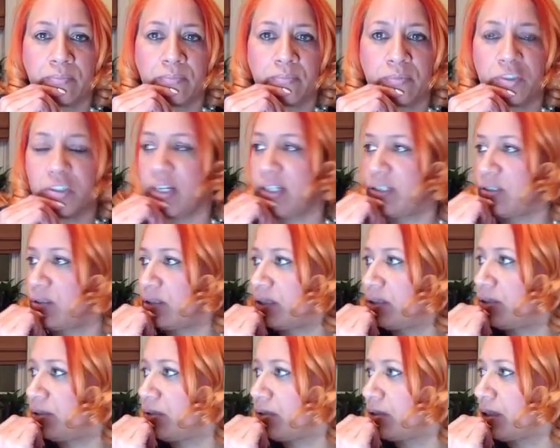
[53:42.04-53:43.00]
Today's only
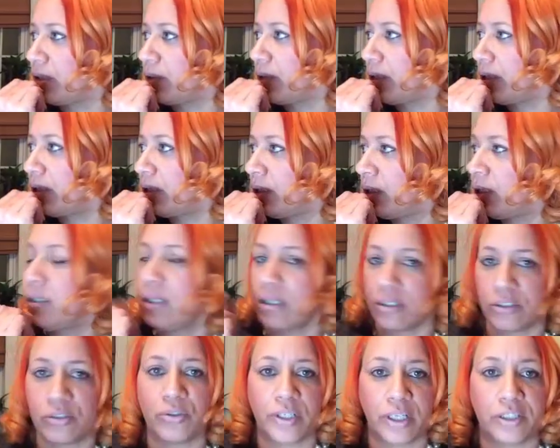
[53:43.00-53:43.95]
Tuesday, right? Yeah,
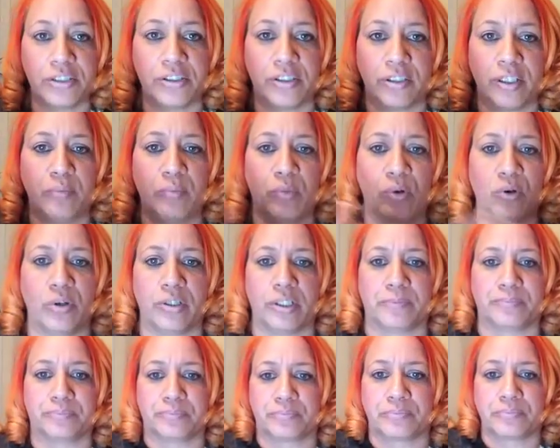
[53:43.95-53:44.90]
so yesterday
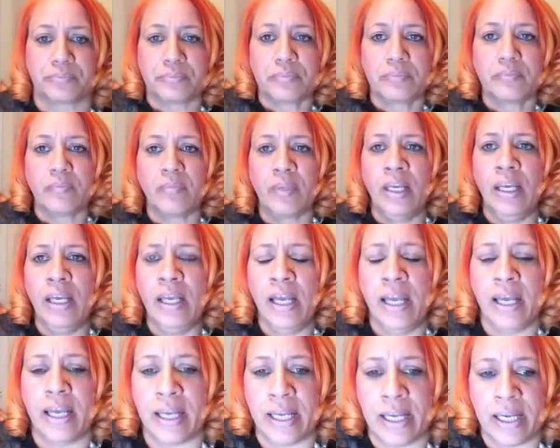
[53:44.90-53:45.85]
morning.
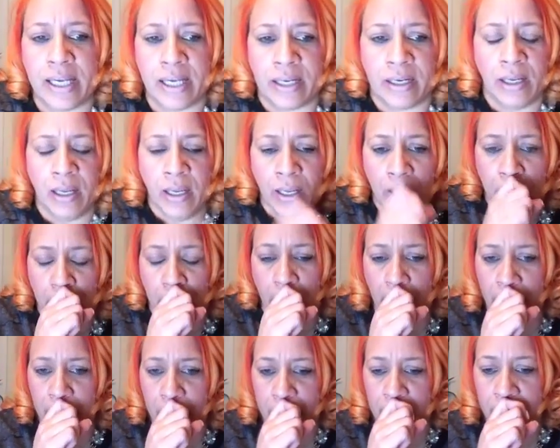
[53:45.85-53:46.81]
And
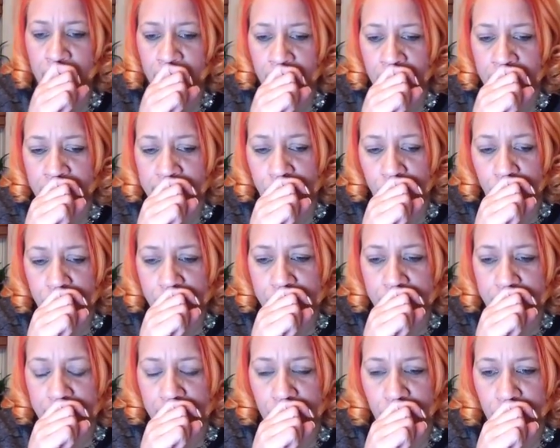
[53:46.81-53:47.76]
they were
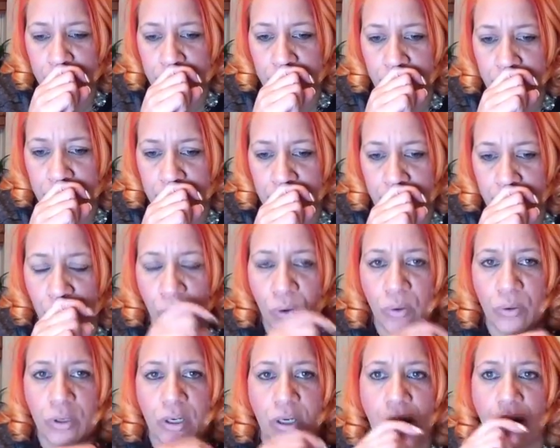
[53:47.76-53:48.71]
saying, what's her name?
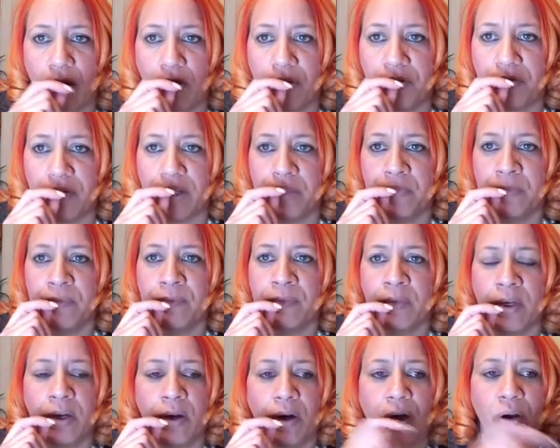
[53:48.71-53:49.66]
Hoda Kofi.
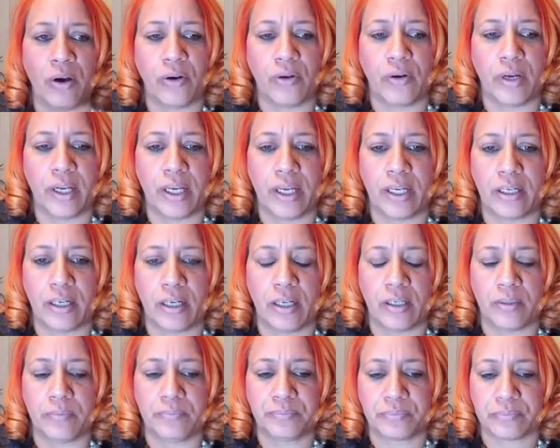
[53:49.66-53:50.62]
Her
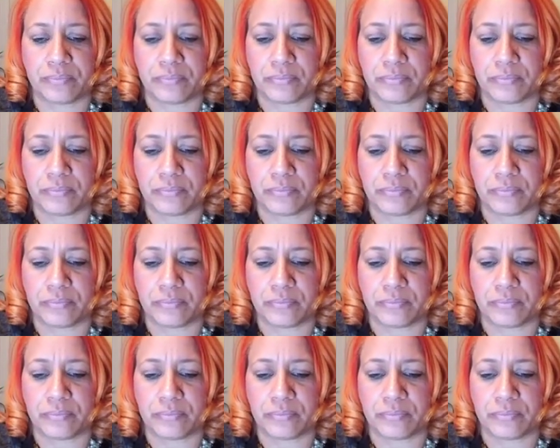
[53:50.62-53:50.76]
and